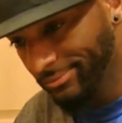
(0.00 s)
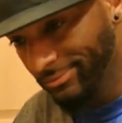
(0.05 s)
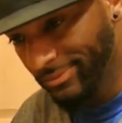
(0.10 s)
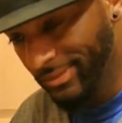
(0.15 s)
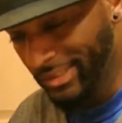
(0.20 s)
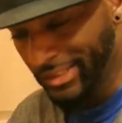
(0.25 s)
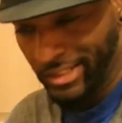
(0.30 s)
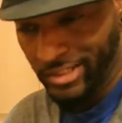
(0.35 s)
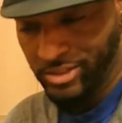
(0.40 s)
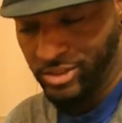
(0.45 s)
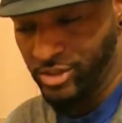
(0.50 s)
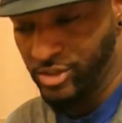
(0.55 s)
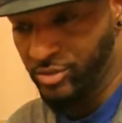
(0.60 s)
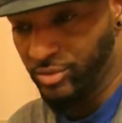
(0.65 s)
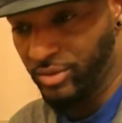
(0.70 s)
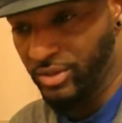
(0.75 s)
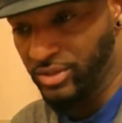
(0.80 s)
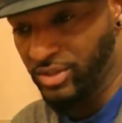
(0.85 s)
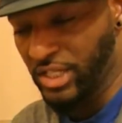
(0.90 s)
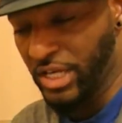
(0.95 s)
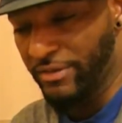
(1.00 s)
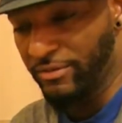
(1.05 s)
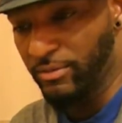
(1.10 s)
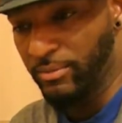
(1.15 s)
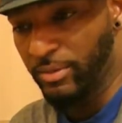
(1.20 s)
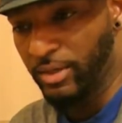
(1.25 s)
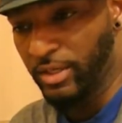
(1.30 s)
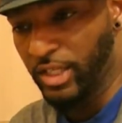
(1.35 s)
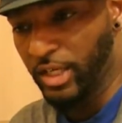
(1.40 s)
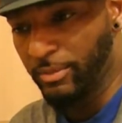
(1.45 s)
unless you just want to save your
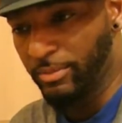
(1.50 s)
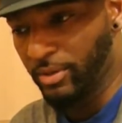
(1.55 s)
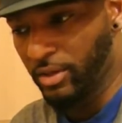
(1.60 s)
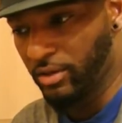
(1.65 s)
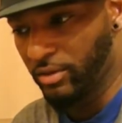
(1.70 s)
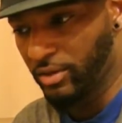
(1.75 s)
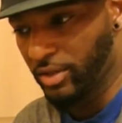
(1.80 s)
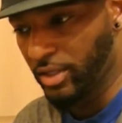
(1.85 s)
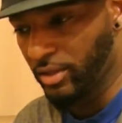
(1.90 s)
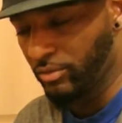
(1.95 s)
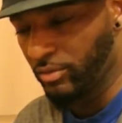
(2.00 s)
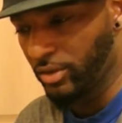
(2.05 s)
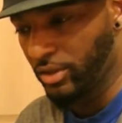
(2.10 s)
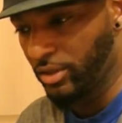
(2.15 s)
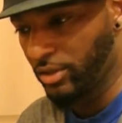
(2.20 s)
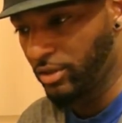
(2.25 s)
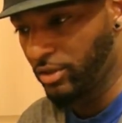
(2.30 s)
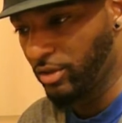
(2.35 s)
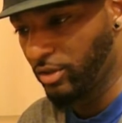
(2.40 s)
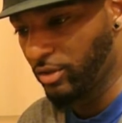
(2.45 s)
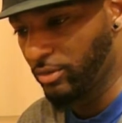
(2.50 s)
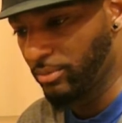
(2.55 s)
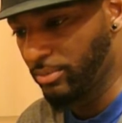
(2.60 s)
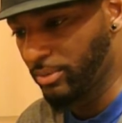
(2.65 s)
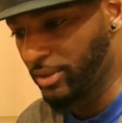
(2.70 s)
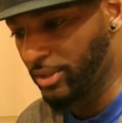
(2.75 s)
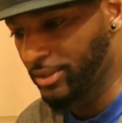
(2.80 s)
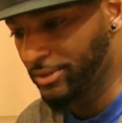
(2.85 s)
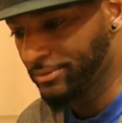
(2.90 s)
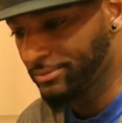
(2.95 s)
money up and go get one, you know.
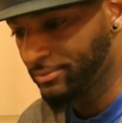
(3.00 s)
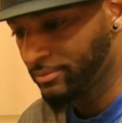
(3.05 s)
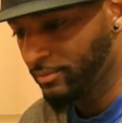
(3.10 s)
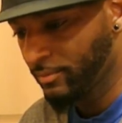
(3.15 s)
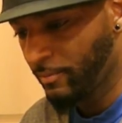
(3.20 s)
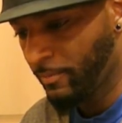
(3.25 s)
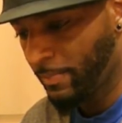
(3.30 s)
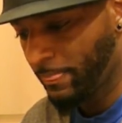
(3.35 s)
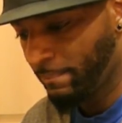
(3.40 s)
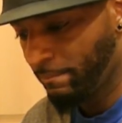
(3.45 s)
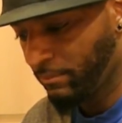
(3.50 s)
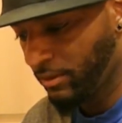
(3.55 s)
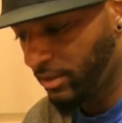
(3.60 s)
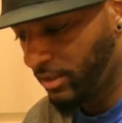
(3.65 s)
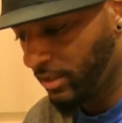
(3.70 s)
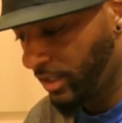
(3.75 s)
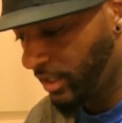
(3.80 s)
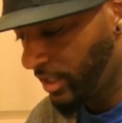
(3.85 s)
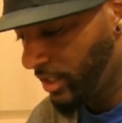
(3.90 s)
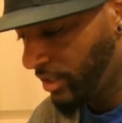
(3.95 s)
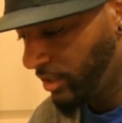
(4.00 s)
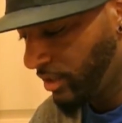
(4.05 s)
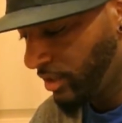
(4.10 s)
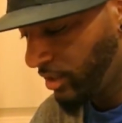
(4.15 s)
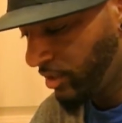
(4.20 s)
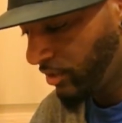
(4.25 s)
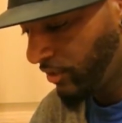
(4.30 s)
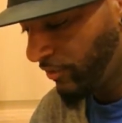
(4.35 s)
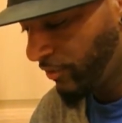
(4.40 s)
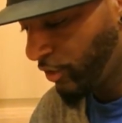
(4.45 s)
But in the end, you
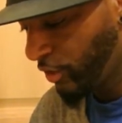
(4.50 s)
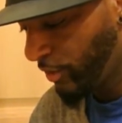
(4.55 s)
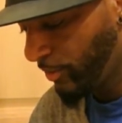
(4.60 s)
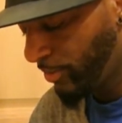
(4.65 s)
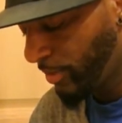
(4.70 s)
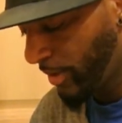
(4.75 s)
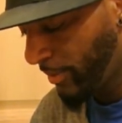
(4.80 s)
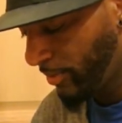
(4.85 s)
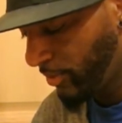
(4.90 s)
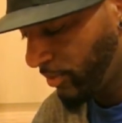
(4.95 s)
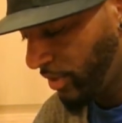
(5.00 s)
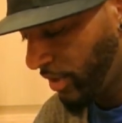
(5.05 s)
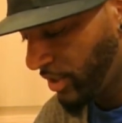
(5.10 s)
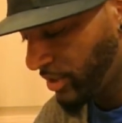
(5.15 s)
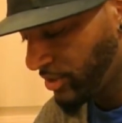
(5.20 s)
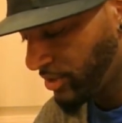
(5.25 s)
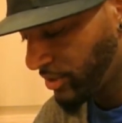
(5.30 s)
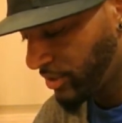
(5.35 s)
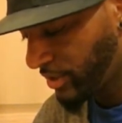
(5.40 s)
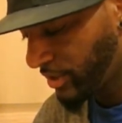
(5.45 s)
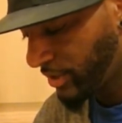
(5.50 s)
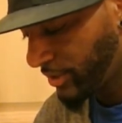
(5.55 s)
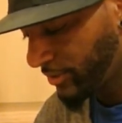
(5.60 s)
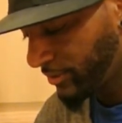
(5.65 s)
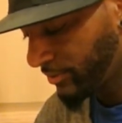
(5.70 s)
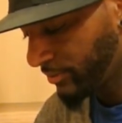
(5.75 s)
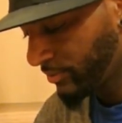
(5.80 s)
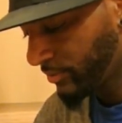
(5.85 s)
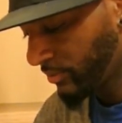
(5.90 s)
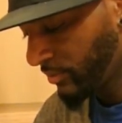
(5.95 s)
know, food preparation and
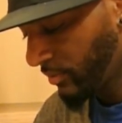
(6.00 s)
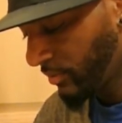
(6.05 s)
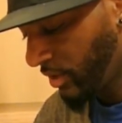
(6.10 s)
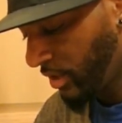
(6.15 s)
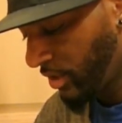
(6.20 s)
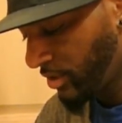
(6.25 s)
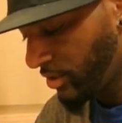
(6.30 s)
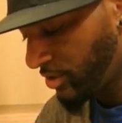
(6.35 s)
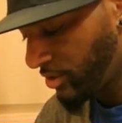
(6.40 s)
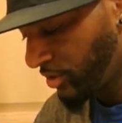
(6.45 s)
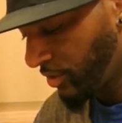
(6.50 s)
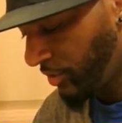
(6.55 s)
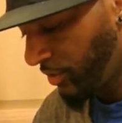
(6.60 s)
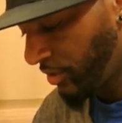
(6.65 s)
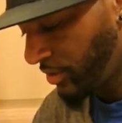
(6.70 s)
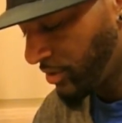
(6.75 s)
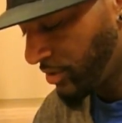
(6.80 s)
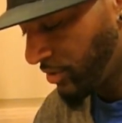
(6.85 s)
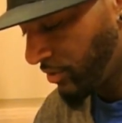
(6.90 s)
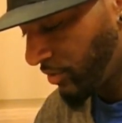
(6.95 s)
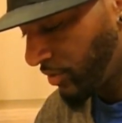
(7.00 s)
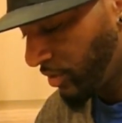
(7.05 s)
And storage is a